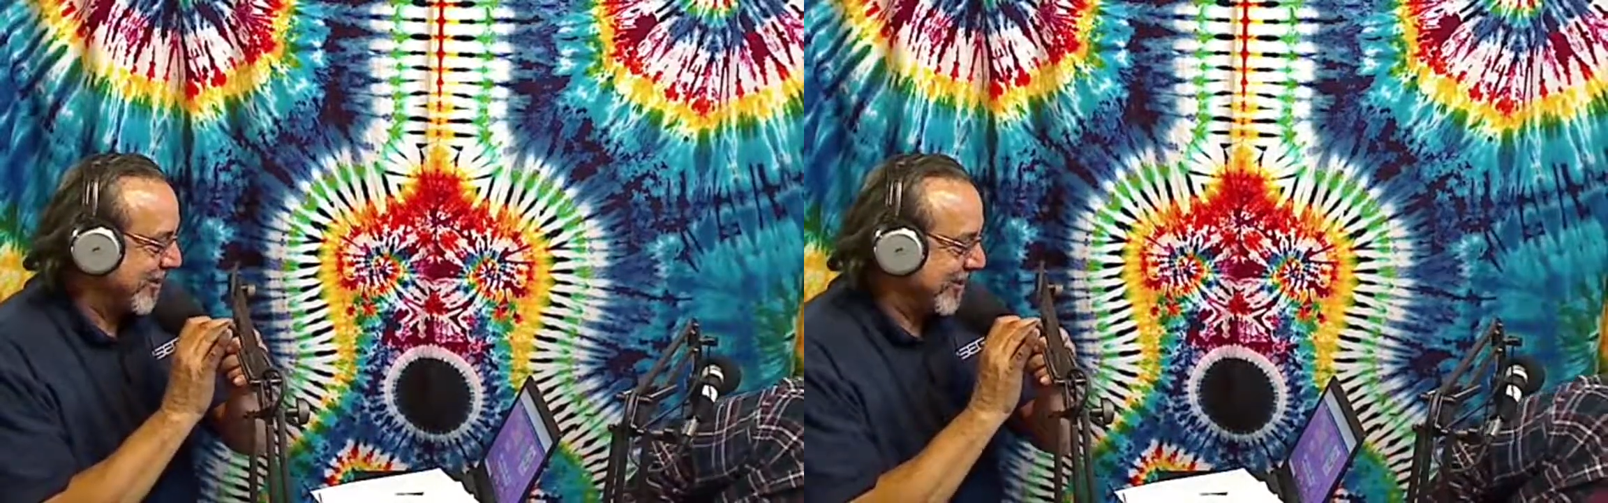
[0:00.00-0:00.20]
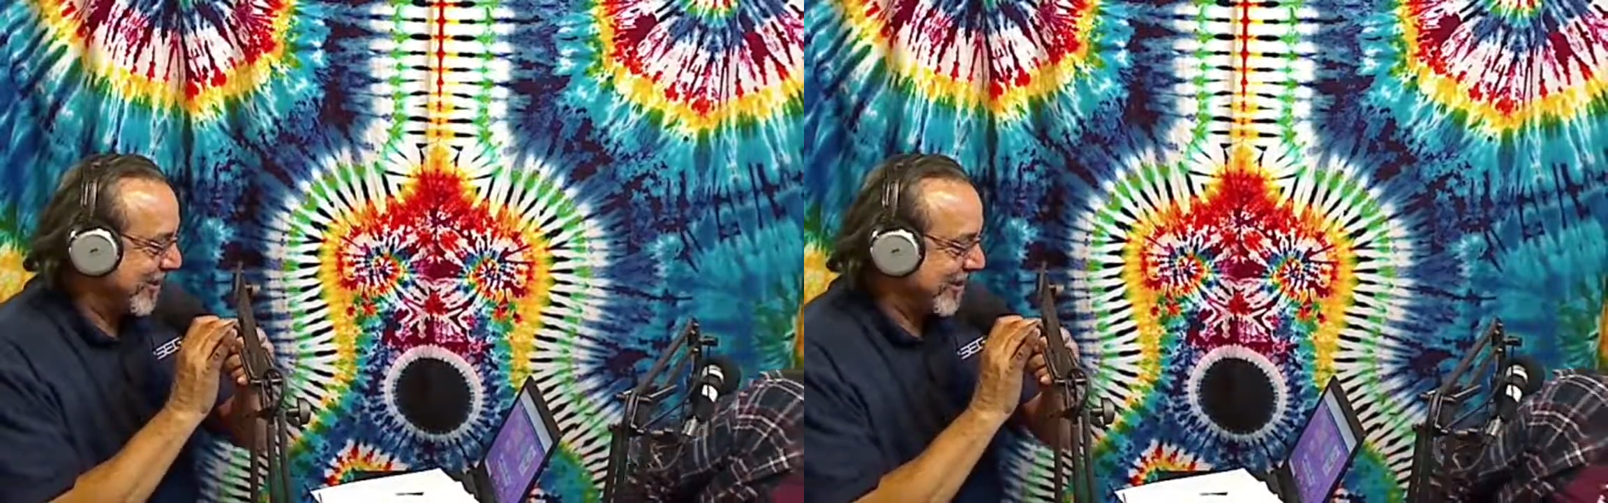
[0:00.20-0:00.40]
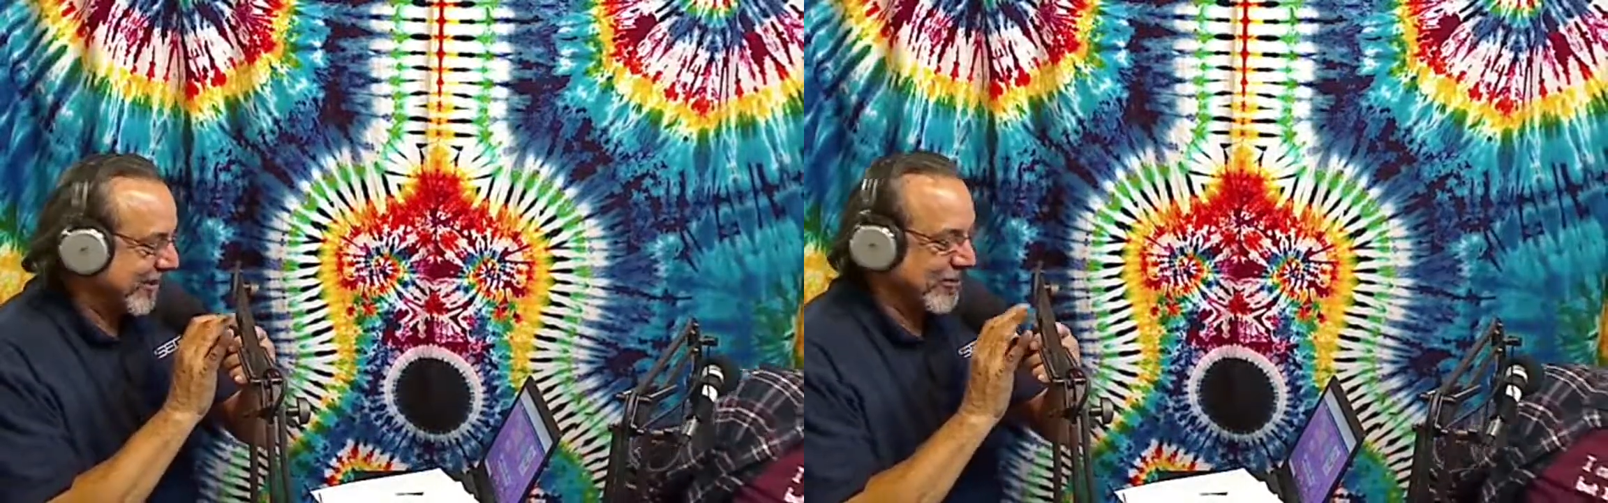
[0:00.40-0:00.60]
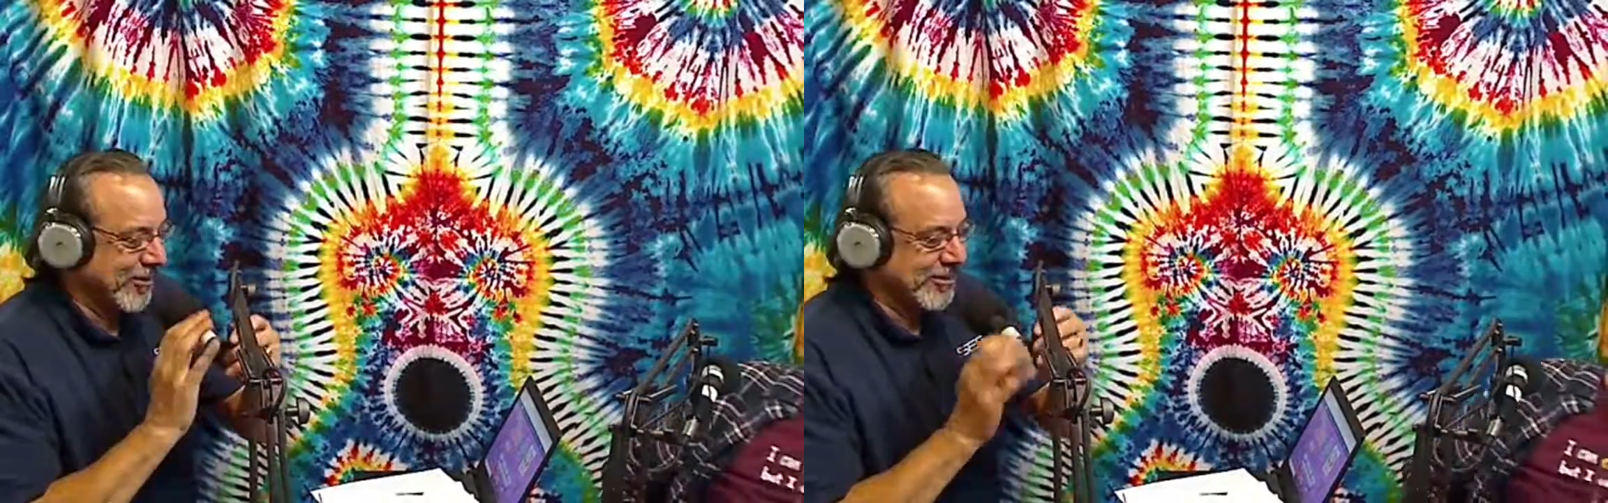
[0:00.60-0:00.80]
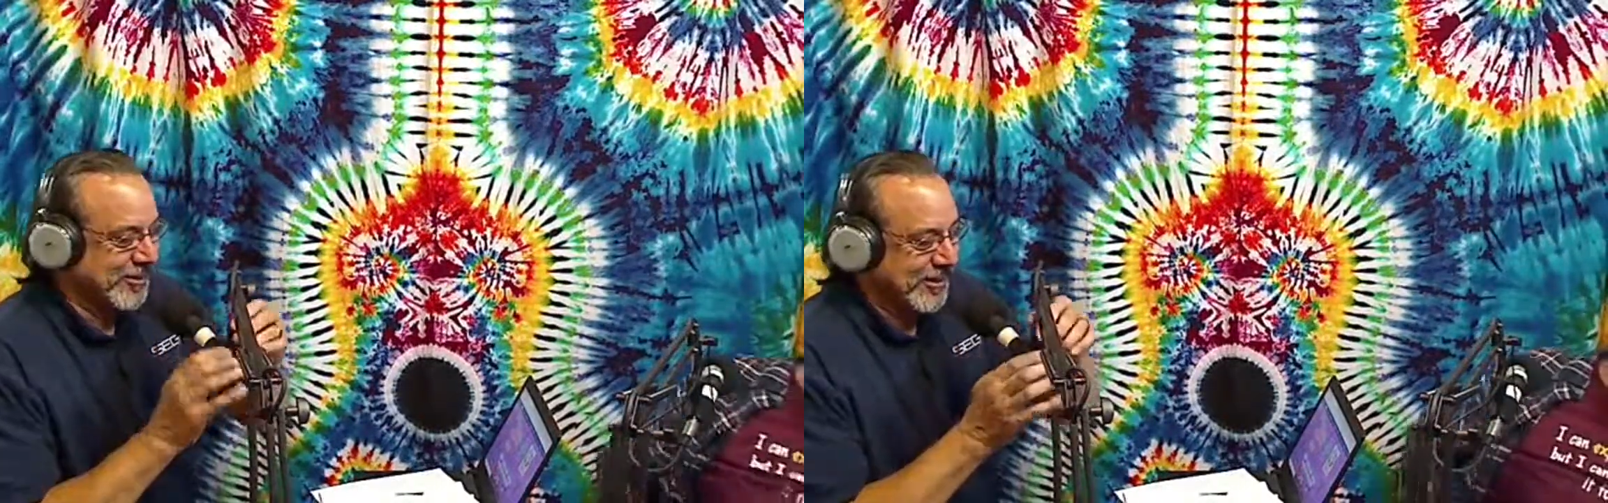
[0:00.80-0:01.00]
And then, of
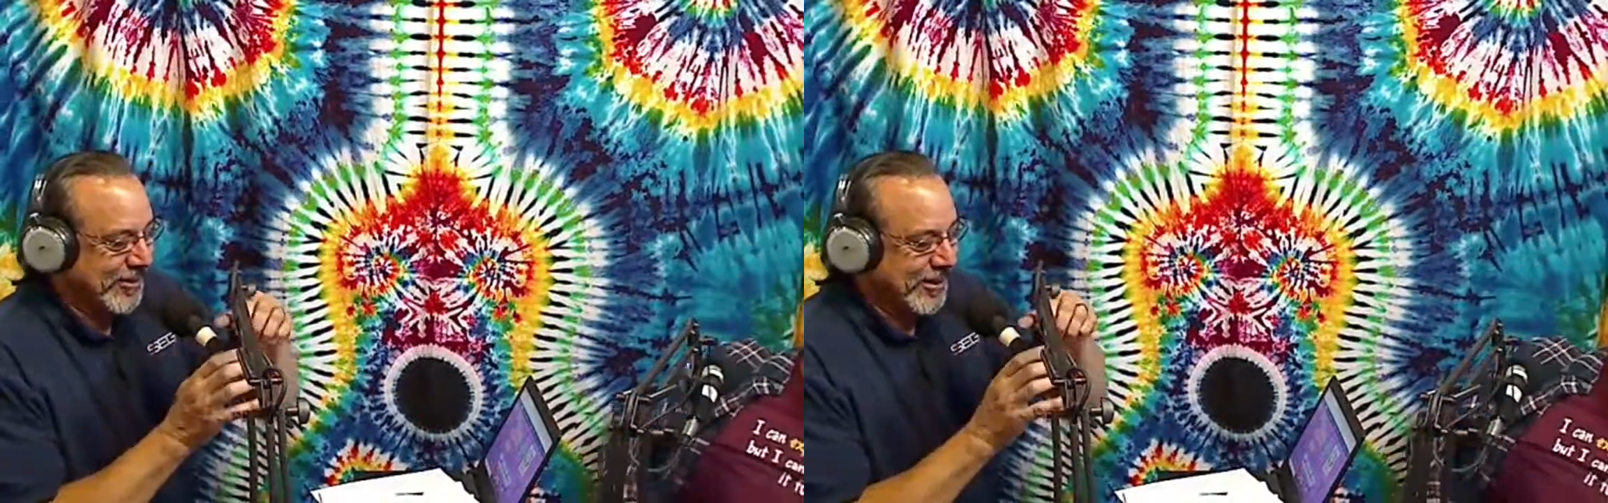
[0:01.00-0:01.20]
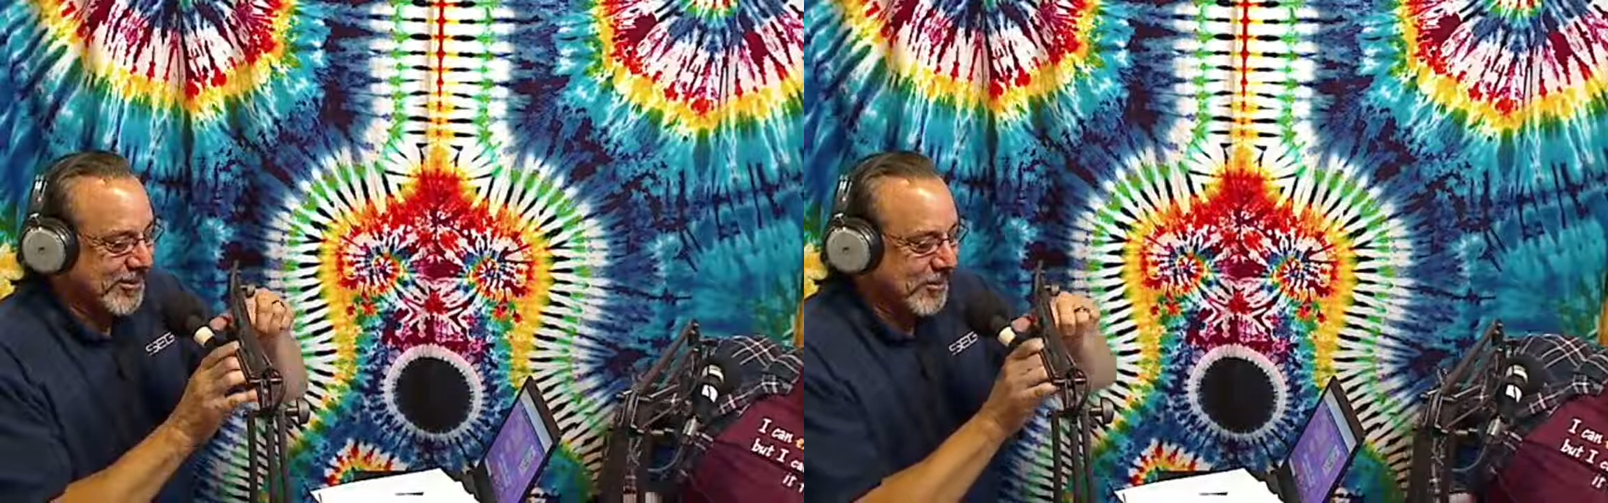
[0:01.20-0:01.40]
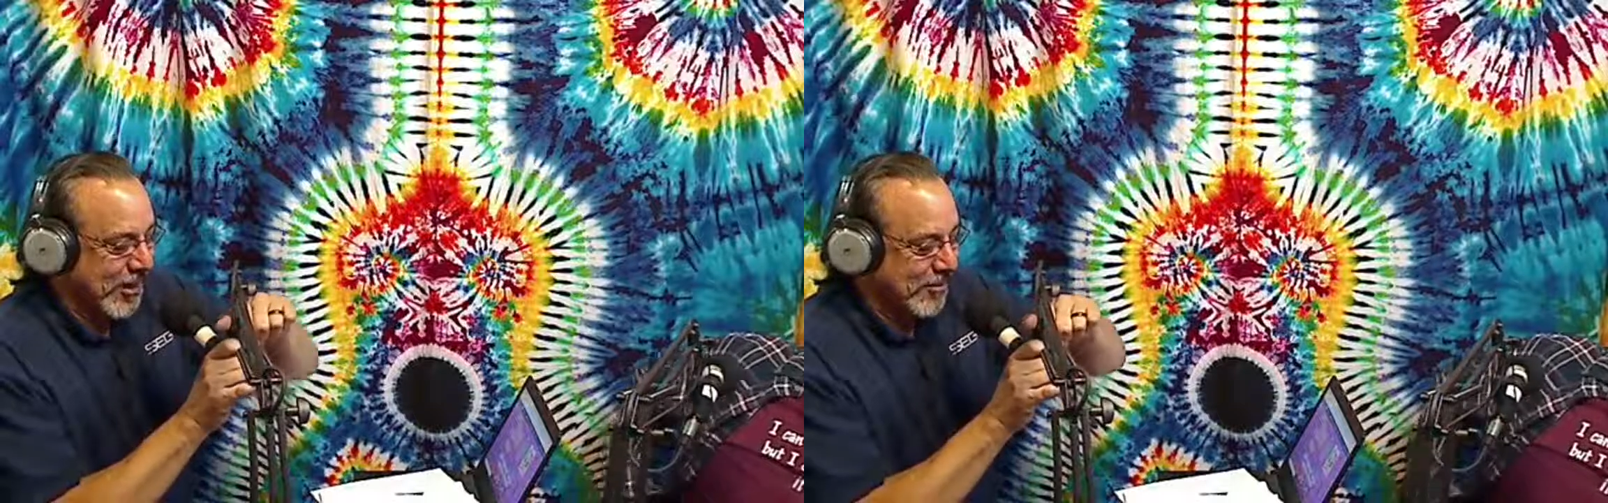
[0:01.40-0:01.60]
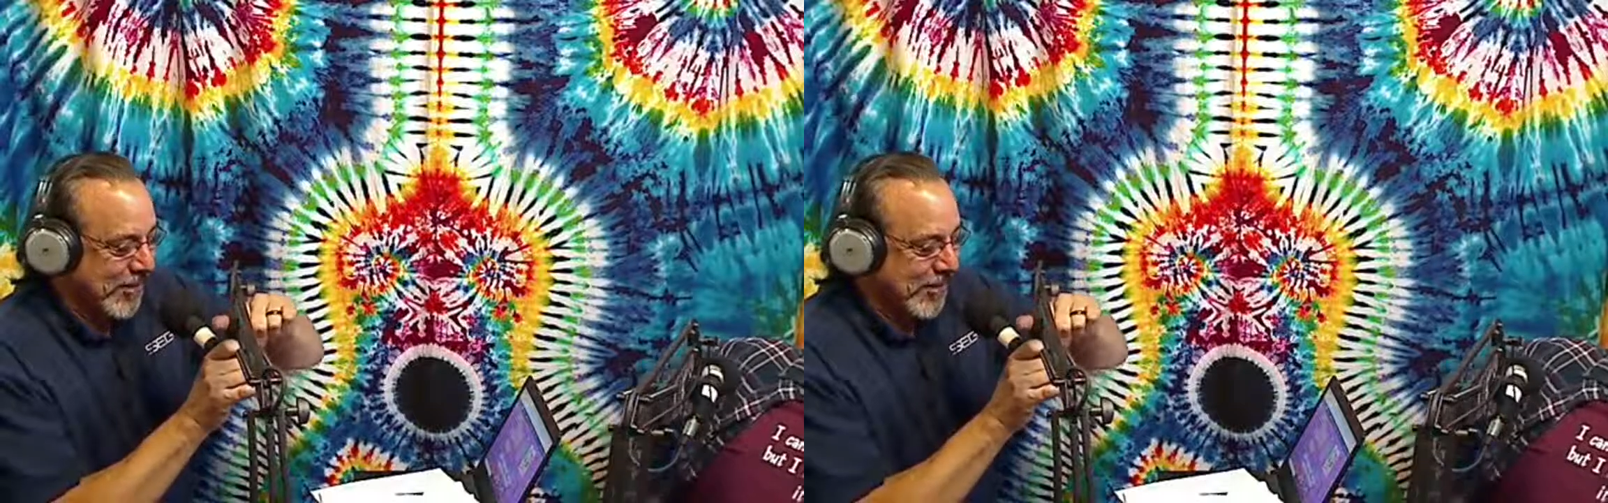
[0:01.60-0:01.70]
course, I do all